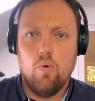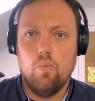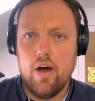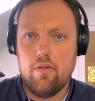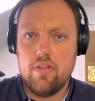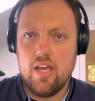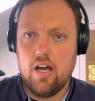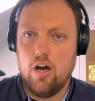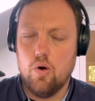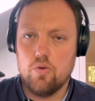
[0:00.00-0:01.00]

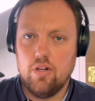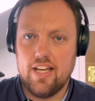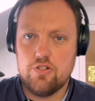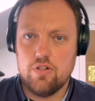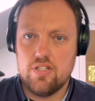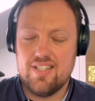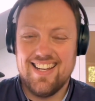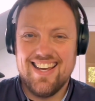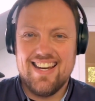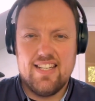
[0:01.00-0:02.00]
wealthier, older electorates,
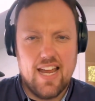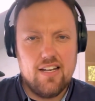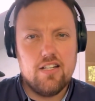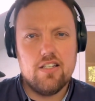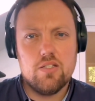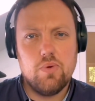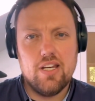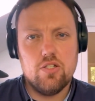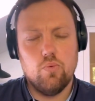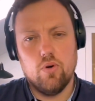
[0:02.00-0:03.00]
tended to
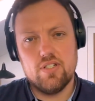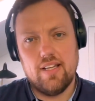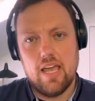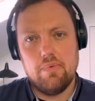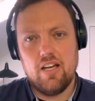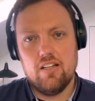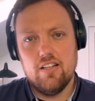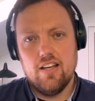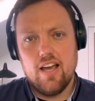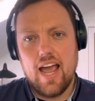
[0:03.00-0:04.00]
swing towards Labor.
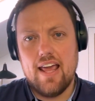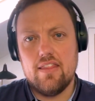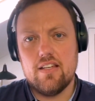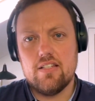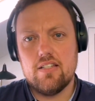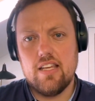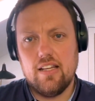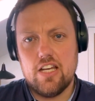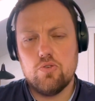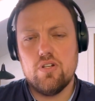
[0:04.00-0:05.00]
And the
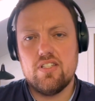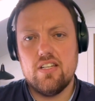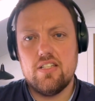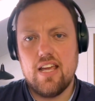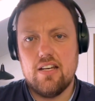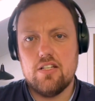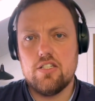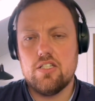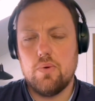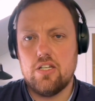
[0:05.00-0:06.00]
electorates that tended
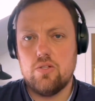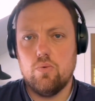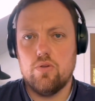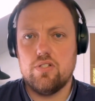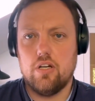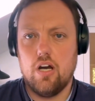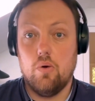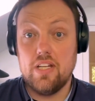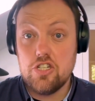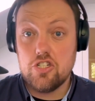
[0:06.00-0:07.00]
to swing towards the
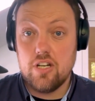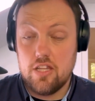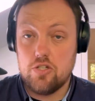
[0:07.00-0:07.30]
coalition at the